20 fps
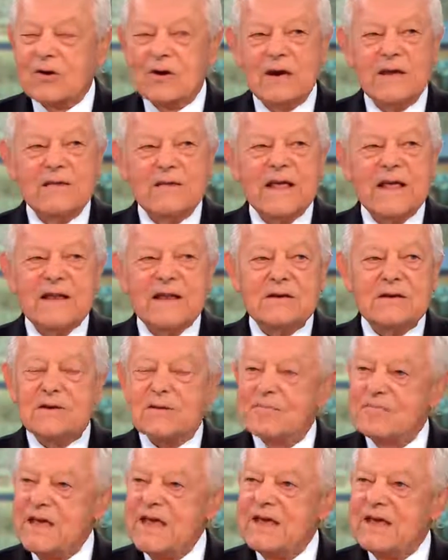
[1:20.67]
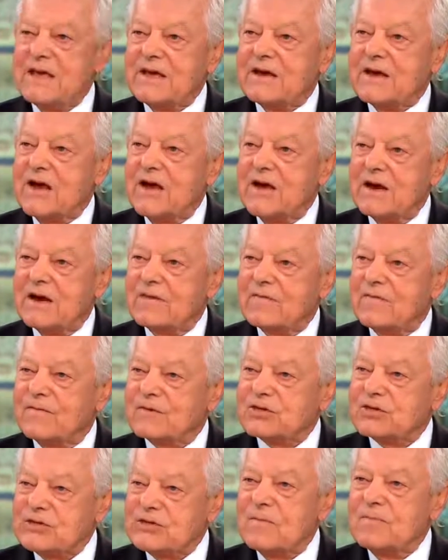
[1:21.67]
Now that to me kind of
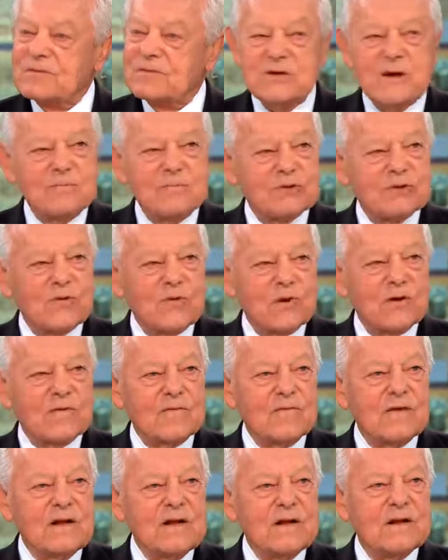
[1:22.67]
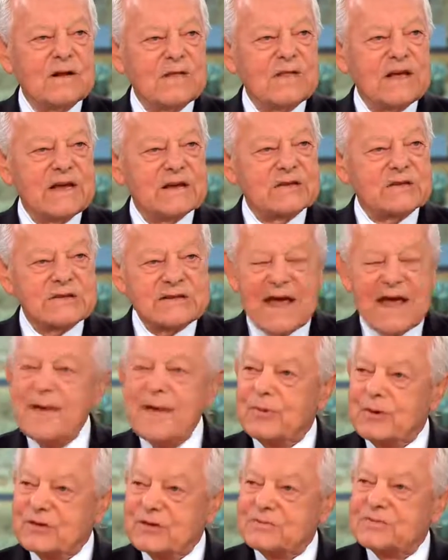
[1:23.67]
sums up sort of the
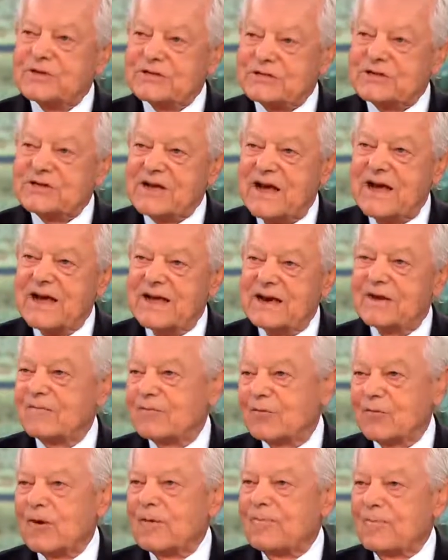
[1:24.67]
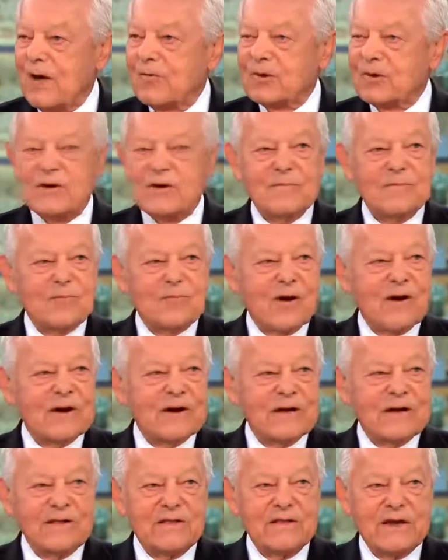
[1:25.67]
establishment side of the Republican
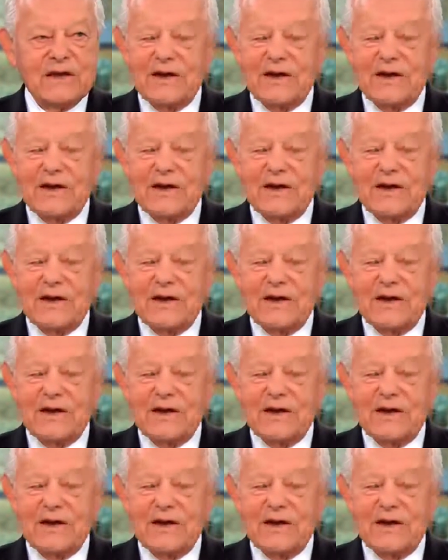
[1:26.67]
Party, the